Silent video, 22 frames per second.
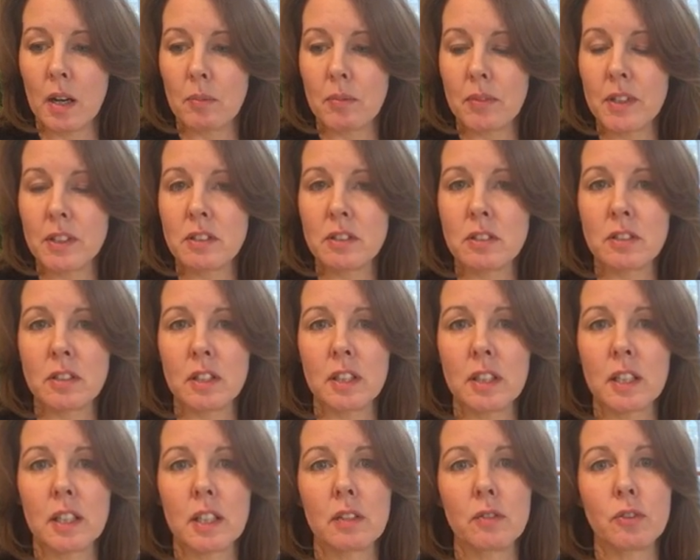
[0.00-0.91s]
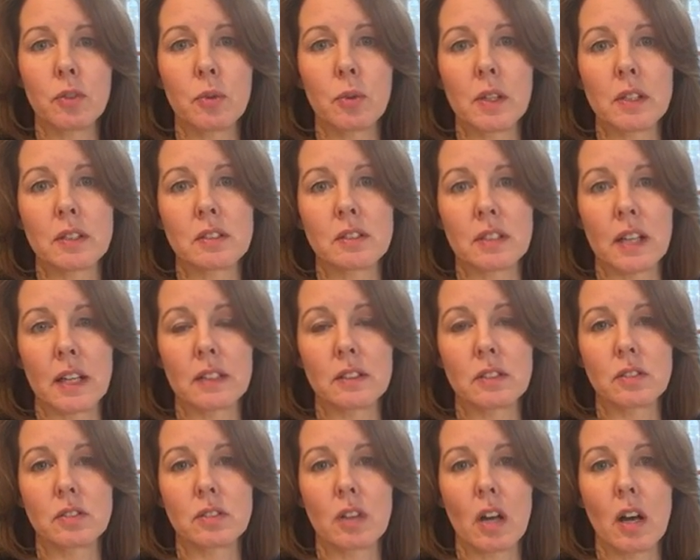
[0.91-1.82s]
This is going to give you a
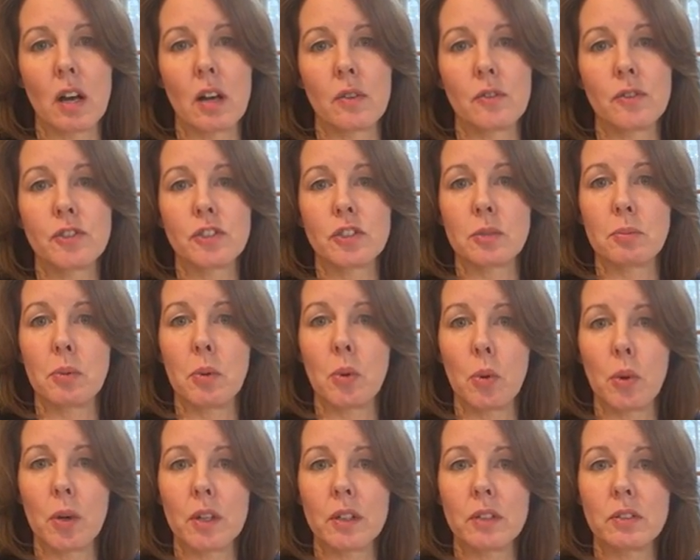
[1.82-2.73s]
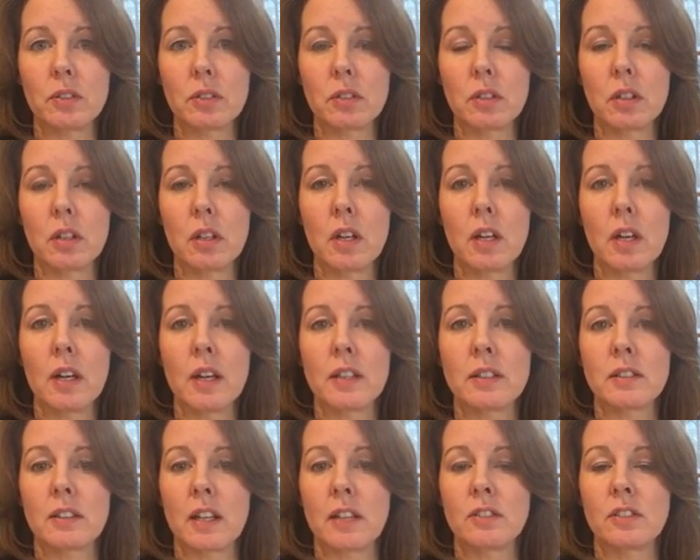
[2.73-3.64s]
sense of support, a
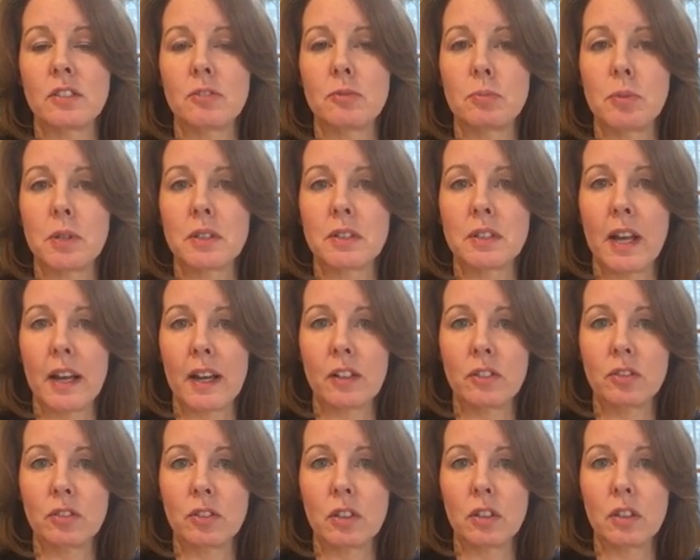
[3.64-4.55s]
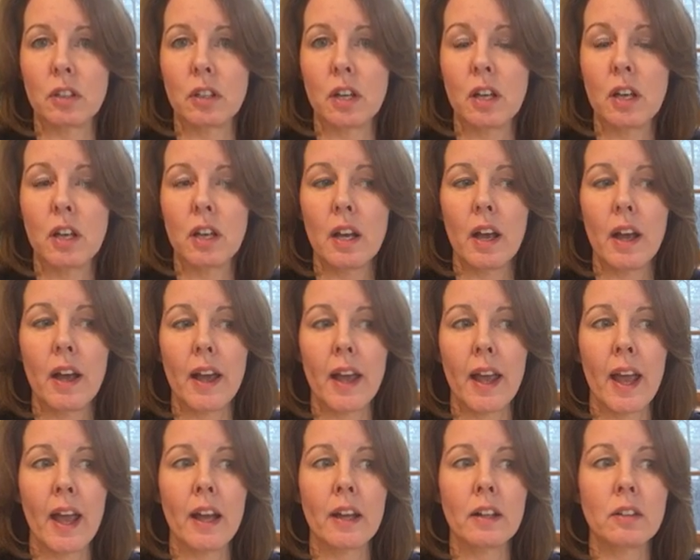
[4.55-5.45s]
sense of protection,
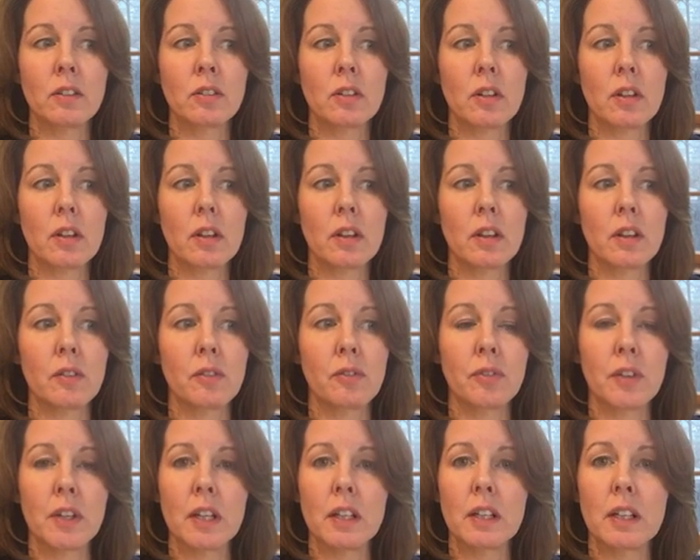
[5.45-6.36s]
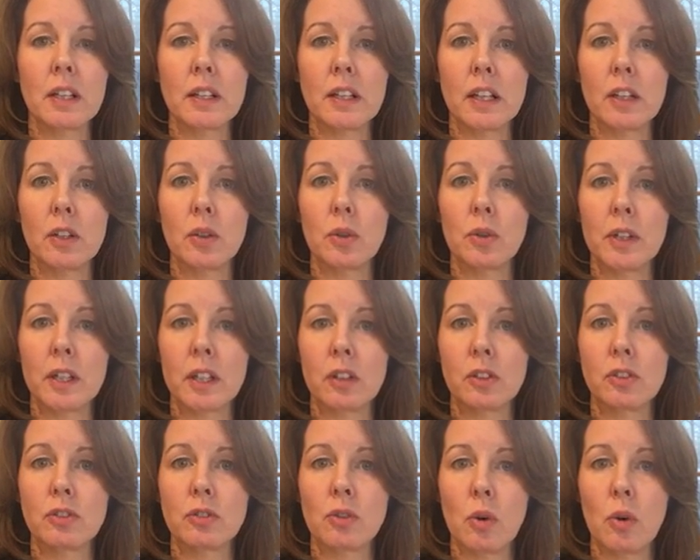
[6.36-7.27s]
and the feeling that you're in
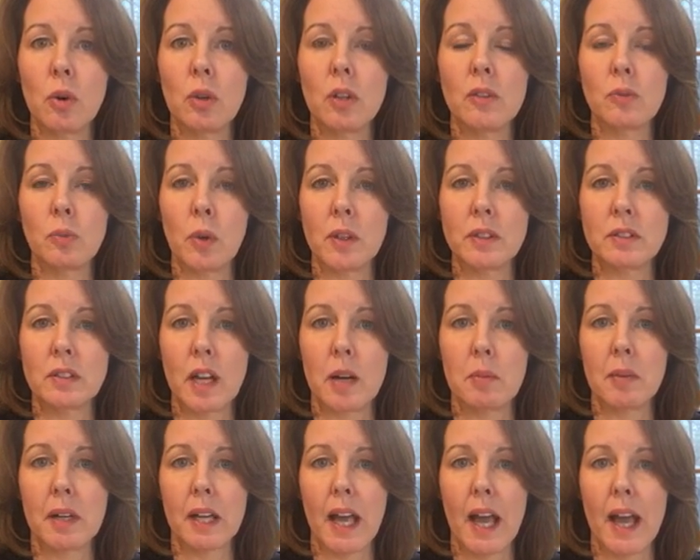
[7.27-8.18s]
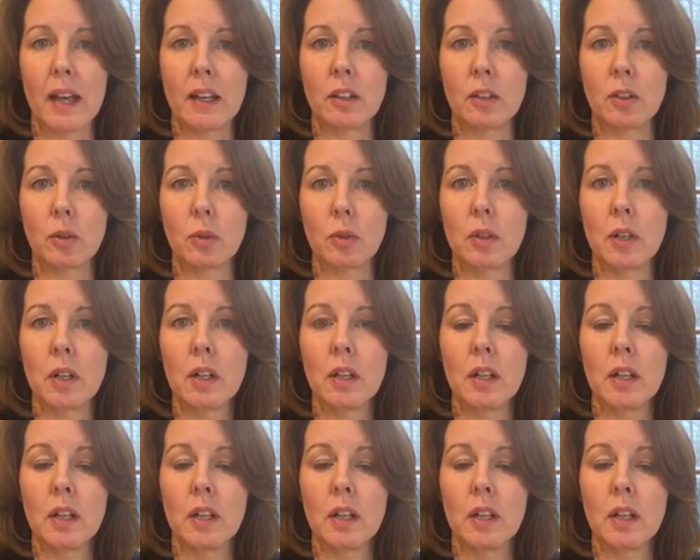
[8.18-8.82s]
control of what's coming at you.